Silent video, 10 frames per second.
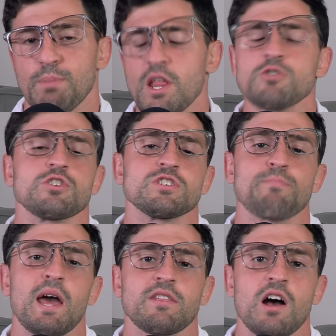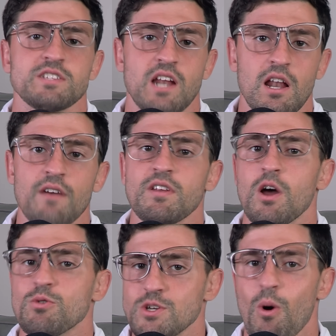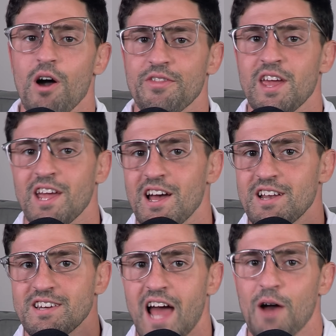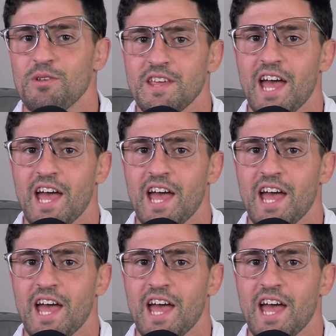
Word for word: But those are just my thoughts, and I'd love to know what you all think down in the